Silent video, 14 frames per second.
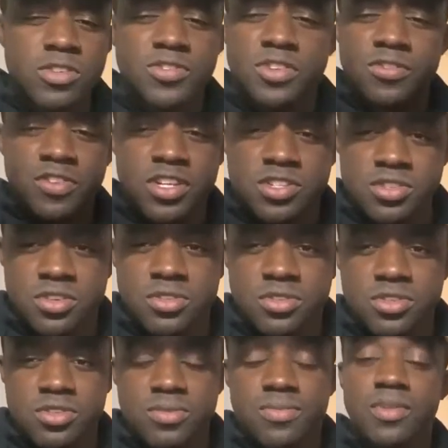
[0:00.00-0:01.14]
for
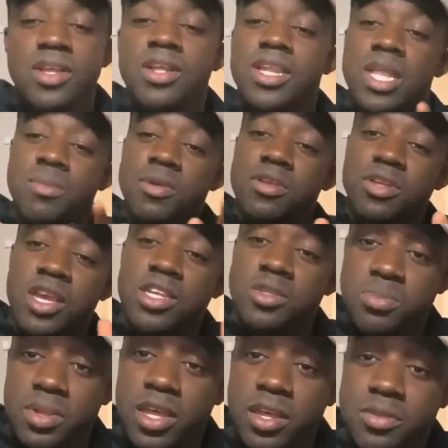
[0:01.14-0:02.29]
visitors. Let me
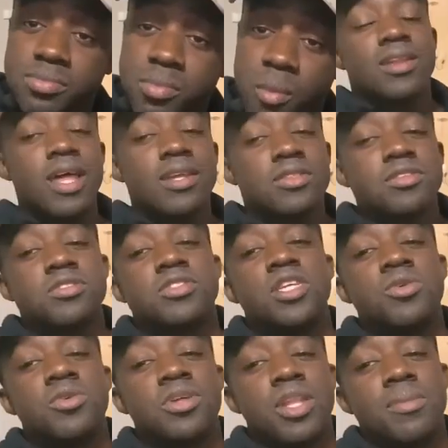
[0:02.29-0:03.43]
explain. Like the
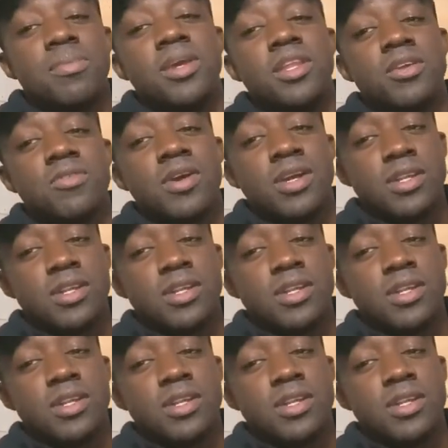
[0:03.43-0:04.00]
cereal I'm eating right